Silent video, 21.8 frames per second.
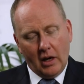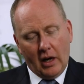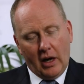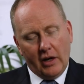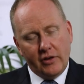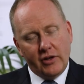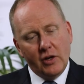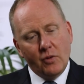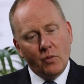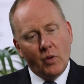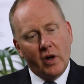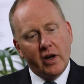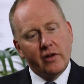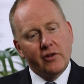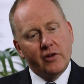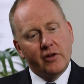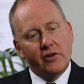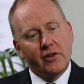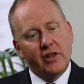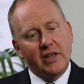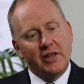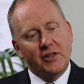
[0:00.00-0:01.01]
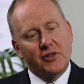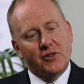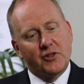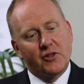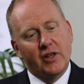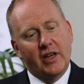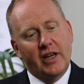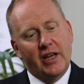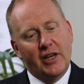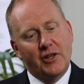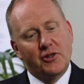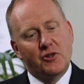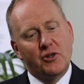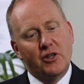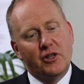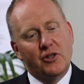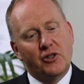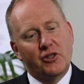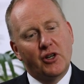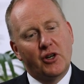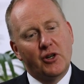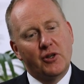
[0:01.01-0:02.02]
I think one of the things that history
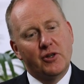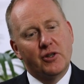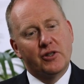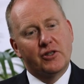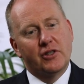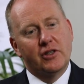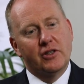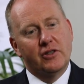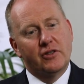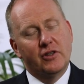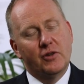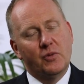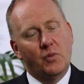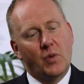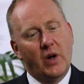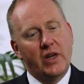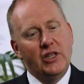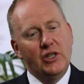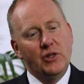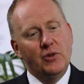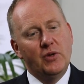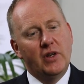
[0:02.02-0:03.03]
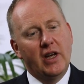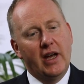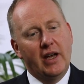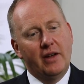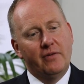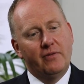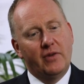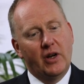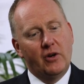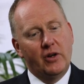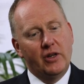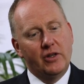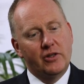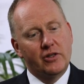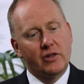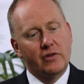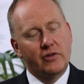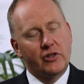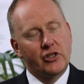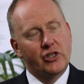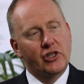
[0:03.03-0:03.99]
has shown us is that when you get very sort of